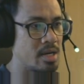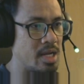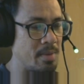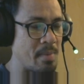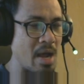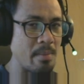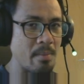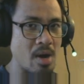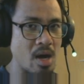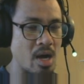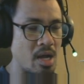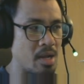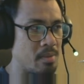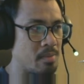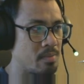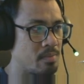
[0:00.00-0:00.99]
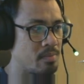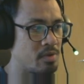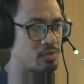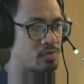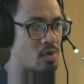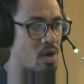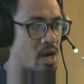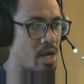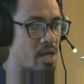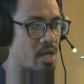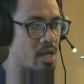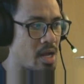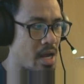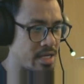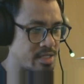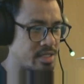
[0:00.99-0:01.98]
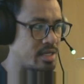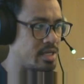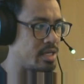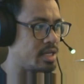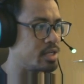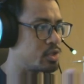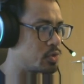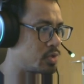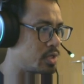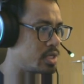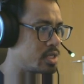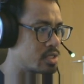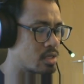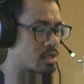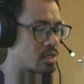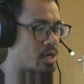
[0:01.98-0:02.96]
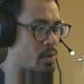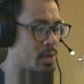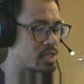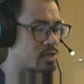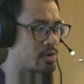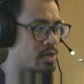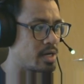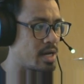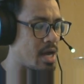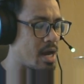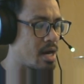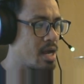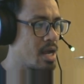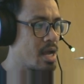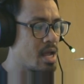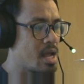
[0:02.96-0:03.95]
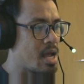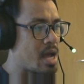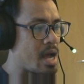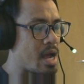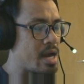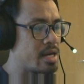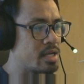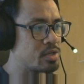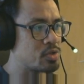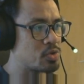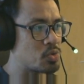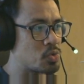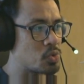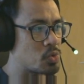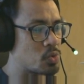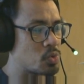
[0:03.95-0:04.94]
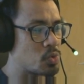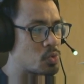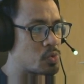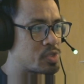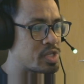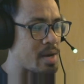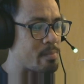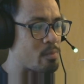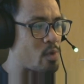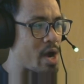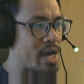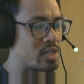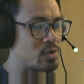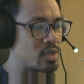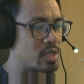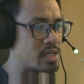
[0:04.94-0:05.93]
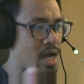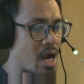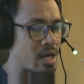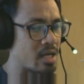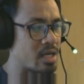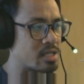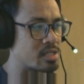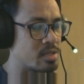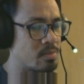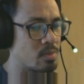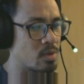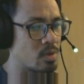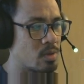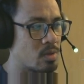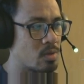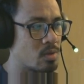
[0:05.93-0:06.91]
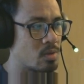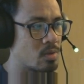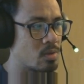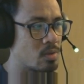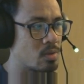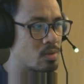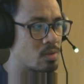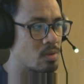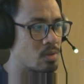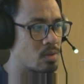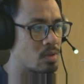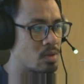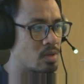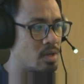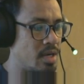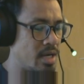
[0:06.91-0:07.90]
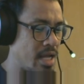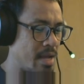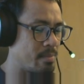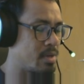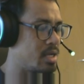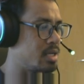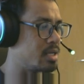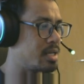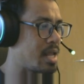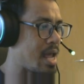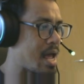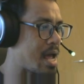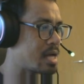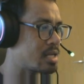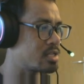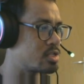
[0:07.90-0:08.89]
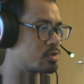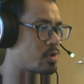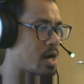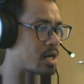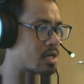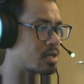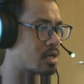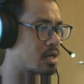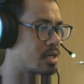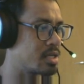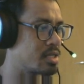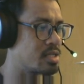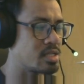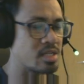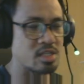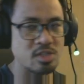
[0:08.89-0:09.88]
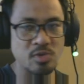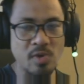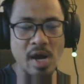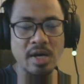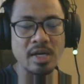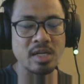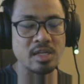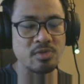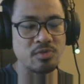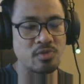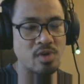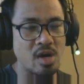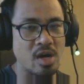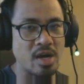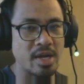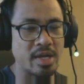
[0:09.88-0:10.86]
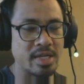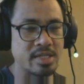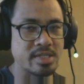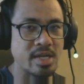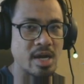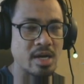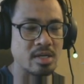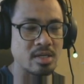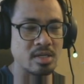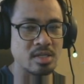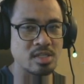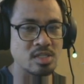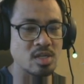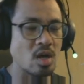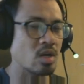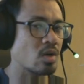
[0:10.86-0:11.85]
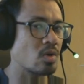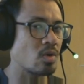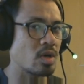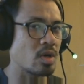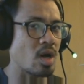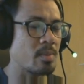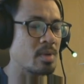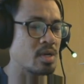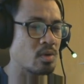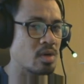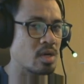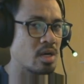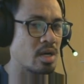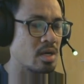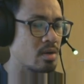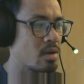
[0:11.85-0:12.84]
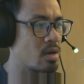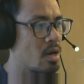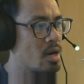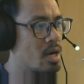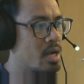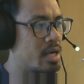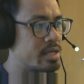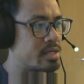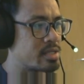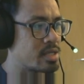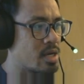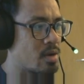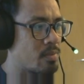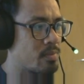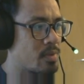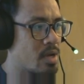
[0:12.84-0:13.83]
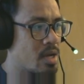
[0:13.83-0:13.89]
my mind before I cd into this directory that I need to jump right to the target symbol, namely cat struct. This is a struct that defined inside the source code of the new kernel itself.